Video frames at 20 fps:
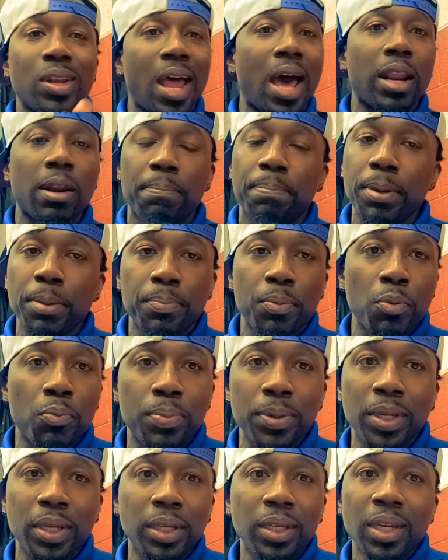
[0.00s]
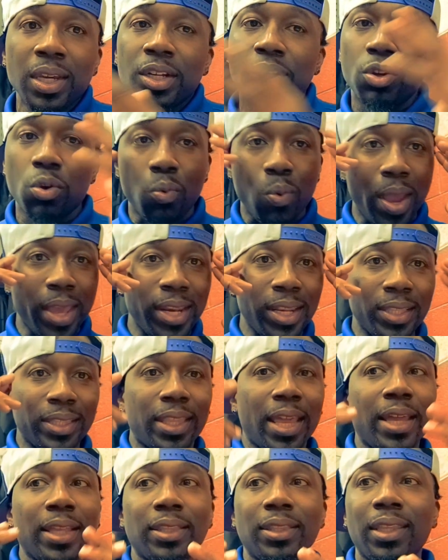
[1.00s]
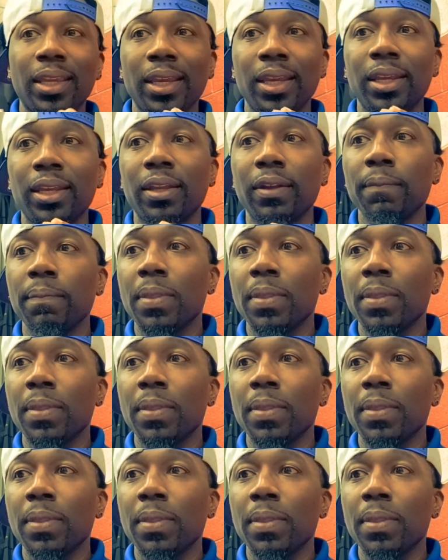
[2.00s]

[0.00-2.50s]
A lot of people be the way that they think